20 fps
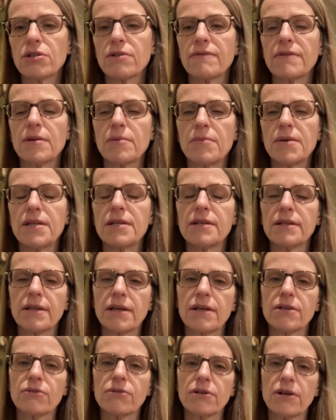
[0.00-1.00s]
of an immediate
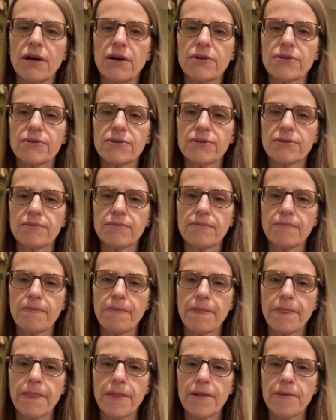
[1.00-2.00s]
gain or loss.
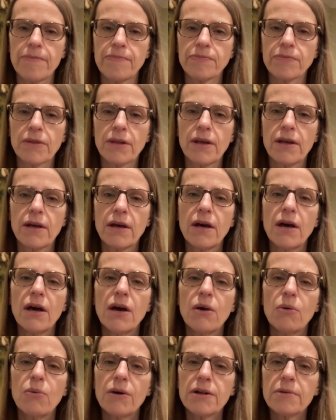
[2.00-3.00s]

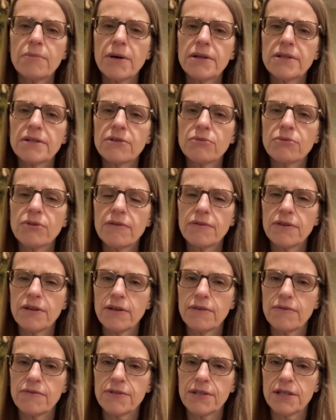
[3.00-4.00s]
What about
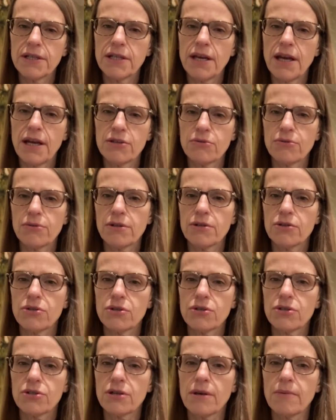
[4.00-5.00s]
derivatives in hedge
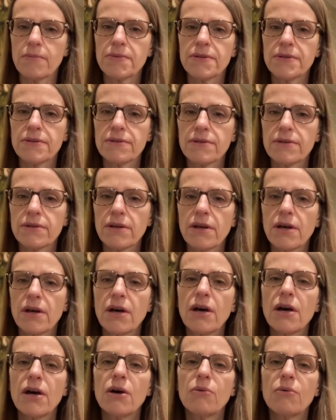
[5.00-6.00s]
relationships?
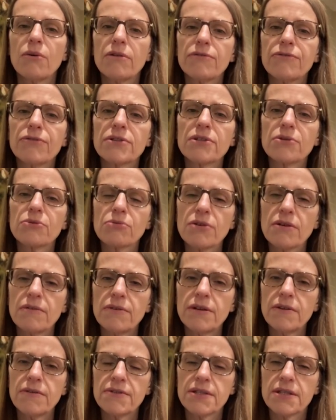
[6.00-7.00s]
Well, for
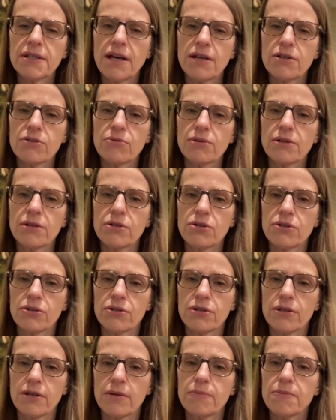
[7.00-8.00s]
derivatives in hedge
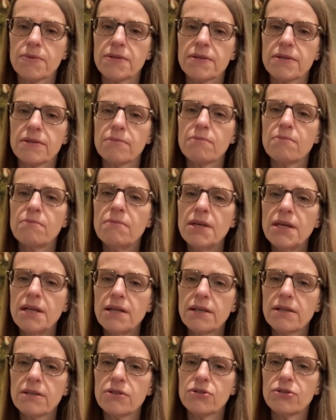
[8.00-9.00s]
relationships,
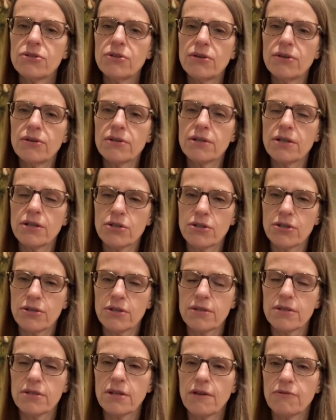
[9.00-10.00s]
meeting the two
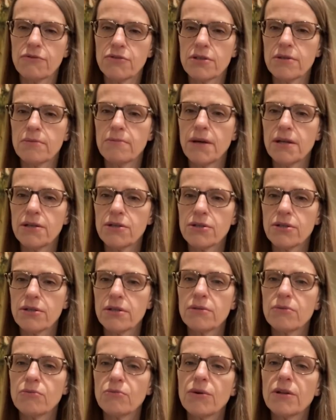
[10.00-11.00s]
conditions that I've just
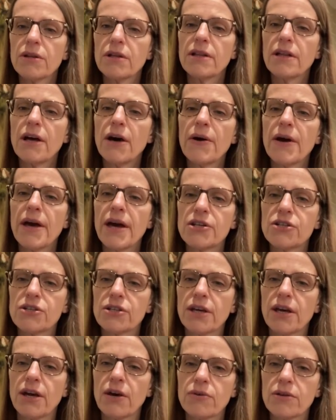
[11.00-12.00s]
mentioned will allow hedge
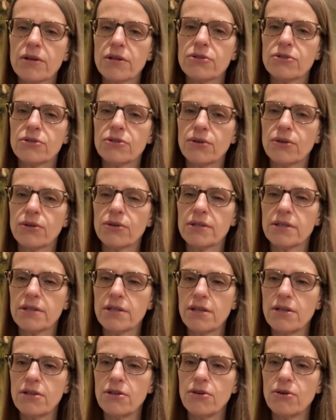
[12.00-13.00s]
accounting to
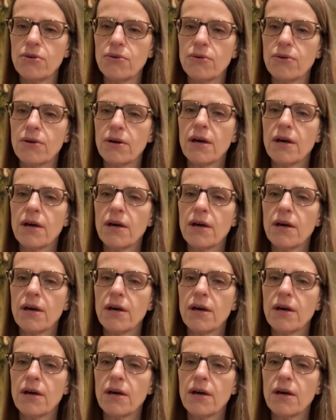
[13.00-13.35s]
continue,